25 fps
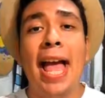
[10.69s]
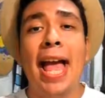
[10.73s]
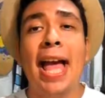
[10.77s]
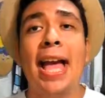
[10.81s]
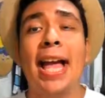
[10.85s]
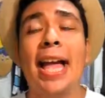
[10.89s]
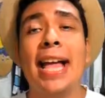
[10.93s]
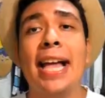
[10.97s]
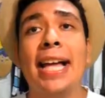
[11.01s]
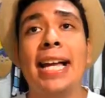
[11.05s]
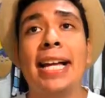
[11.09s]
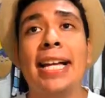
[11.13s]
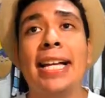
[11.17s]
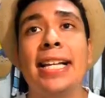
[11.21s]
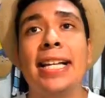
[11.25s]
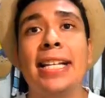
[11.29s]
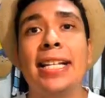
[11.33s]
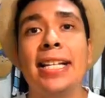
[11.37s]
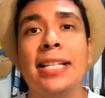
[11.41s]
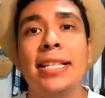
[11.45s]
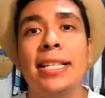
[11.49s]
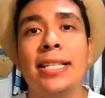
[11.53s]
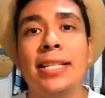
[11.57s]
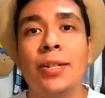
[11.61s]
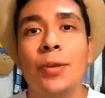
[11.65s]

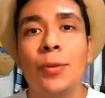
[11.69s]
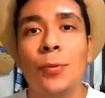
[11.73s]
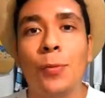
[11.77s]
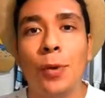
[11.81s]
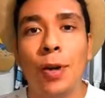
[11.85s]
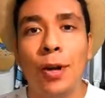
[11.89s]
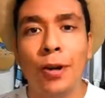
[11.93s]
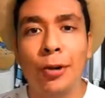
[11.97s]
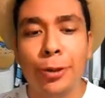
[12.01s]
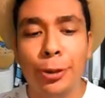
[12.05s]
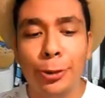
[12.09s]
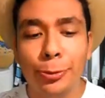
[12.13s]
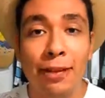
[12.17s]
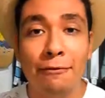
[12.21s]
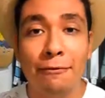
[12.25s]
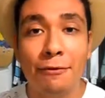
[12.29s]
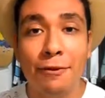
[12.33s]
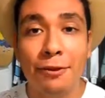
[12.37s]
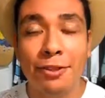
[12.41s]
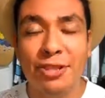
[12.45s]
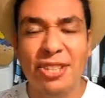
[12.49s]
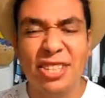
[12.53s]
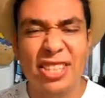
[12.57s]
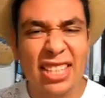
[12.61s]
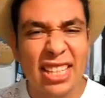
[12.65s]
And well, if
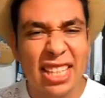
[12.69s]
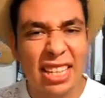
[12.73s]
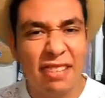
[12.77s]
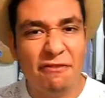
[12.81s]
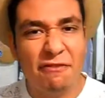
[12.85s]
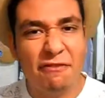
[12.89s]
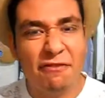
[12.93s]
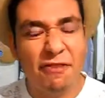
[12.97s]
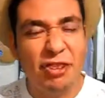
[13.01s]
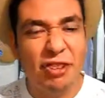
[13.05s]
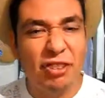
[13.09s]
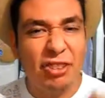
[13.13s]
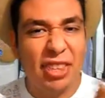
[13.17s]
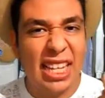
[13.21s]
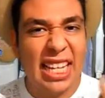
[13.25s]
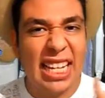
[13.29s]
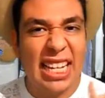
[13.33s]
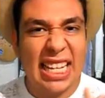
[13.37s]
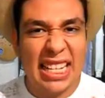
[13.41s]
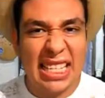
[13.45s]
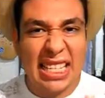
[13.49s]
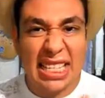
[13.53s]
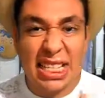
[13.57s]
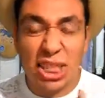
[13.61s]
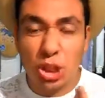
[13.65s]
you think
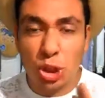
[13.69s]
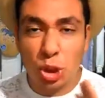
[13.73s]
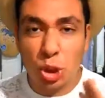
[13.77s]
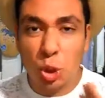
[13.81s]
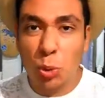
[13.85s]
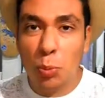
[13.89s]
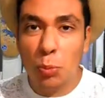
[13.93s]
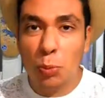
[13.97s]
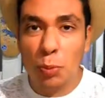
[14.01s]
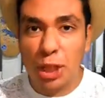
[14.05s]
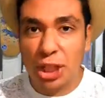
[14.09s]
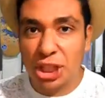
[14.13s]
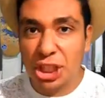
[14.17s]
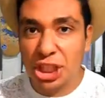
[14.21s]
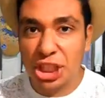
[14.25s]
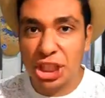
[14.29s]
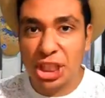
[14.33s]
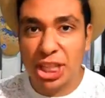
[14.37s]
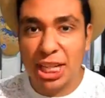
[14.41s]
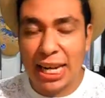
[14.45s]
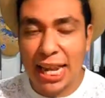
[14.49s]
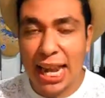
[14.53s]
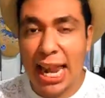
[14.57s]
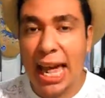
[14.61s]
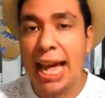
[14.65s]
it's too much
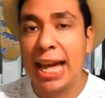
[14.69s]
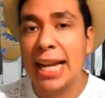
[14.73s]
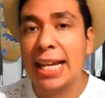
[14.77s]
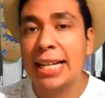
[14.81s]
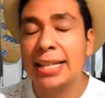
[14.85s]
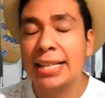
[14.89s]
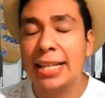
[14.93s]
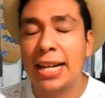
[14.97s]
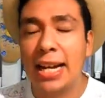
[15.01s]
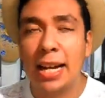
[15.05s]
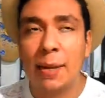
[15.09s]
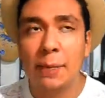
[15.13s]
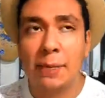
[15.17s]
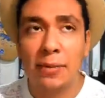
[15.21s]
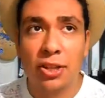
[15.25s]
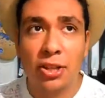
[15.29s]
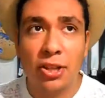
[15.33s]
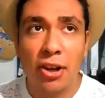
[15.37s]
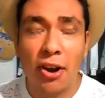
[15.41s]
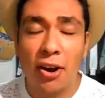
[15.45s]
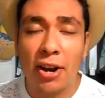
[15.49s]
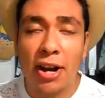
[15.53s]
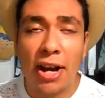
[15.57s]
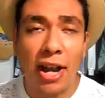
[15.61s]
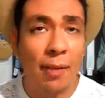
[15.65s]
light, I'm
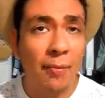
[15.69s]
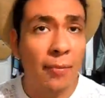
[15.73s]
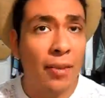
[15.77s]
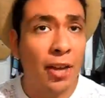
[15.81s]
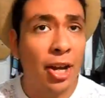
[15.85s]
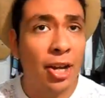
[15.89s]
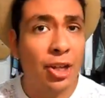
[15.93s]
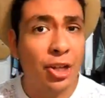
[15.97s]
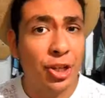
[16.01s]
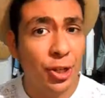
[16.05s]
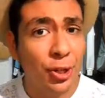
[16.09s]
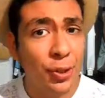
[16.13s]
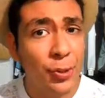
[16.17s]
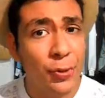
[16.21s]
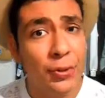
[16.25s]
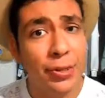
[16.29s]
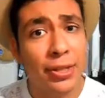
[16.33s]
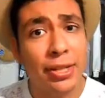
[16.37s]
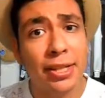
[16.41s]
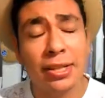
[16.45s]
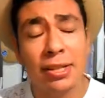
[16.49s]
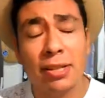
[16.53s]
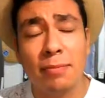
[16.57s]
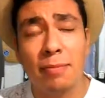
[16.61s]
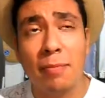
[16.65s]
sorry. I'm not
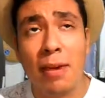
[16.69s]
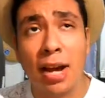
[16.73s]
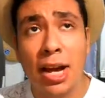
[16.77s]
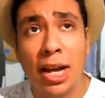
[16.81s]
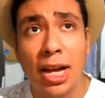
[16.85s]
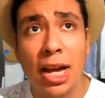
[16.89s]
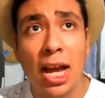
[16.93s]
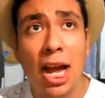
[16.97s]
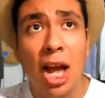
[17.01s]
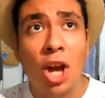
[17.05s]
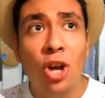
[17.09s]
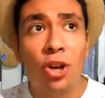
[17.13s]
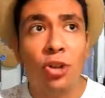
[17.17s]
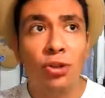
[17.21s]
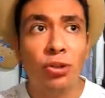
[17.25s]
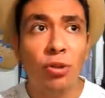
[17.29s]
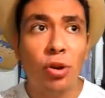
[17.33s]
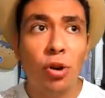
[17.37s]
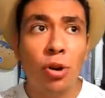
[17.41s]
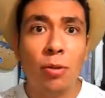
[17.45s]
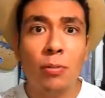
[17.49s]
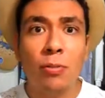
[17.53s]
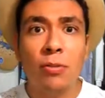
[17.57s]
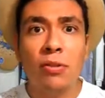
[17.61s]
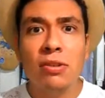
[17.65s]
using my
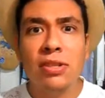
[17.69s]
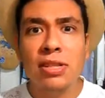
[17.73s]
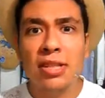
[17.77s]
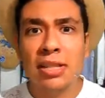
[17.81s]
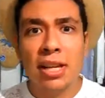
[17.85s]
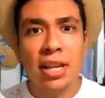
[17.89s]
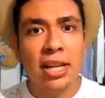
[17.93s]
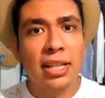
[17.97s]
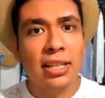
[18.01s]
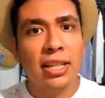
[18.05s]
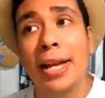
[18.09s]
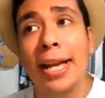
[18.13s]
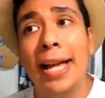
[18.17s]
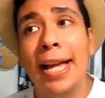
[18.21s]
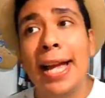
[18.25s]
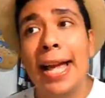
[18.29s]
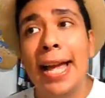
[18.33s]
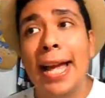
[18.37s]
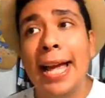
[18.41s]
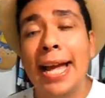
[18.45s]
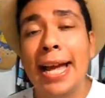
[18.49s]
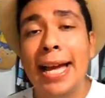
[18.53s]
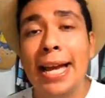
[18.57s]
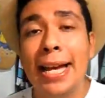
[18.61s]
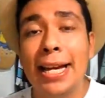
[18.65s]
normal sunlight.
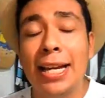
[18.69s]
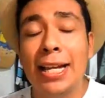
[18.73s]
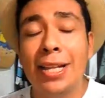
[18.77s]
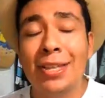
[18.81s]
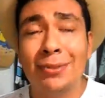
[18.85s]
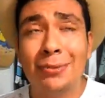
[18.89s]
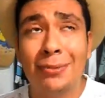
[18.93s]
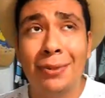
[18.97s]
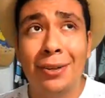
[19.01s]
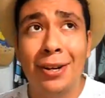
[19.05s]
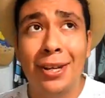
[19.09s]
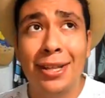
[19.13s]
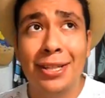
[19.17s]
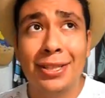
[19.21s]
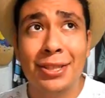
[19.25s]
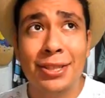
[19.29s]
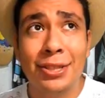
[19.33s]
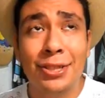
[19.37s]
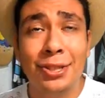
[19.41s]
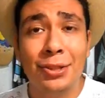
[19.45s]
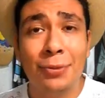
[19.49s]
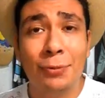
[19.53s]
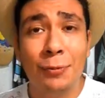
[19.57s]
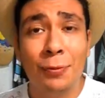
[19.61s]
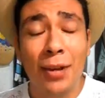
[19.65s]
And well,
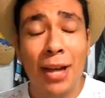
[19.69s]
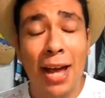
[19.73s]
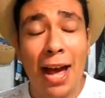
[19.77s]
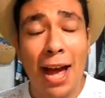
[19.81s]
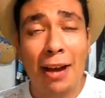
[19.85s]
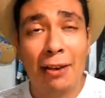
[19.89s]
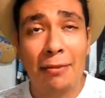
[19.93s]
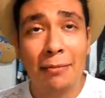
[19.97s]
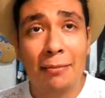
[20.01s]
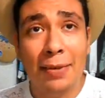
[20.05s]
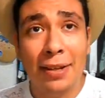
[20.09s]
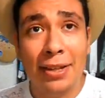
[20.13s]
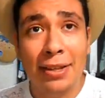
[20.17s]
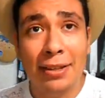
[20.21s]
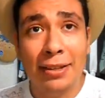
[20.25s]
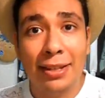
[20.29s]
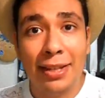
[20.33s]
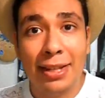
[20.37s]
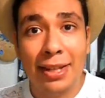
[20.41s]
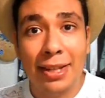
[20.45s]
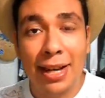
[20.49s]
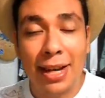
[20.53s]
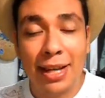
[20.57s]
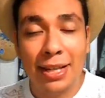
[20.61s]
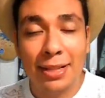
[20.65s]
as we have been,
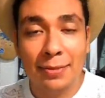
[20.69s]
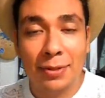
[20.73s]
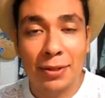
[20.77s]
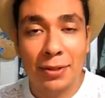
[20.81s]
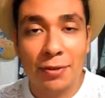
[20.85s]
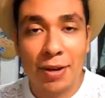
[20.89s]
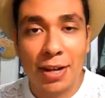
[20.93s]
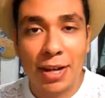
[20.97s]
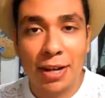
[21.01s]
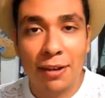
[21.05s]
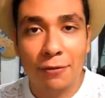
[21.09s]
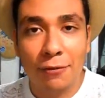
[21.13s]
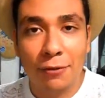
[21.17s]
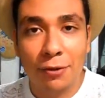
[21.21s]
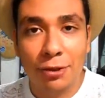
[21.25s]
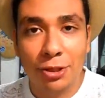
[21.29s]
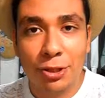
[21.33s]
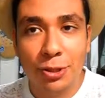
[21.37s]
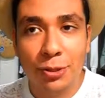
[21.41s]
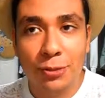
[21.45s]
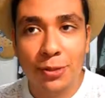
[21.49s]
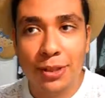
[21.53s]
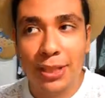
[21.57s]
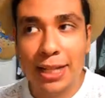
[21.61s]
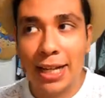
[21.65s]
it has been raining for
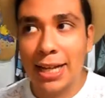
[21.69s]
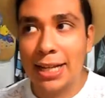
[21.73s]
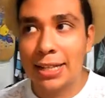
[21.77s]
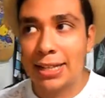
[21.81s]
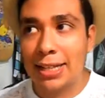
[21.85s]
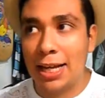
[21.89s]
2 days.